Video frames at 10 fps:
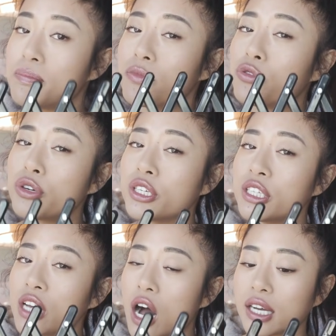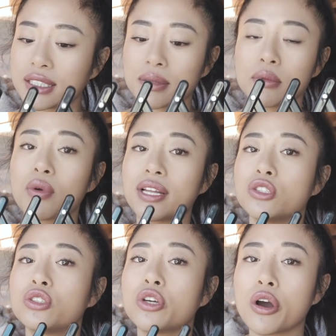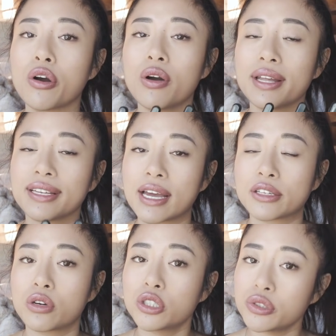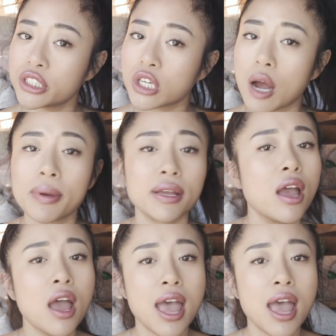really awesome when you go and get grocery shopping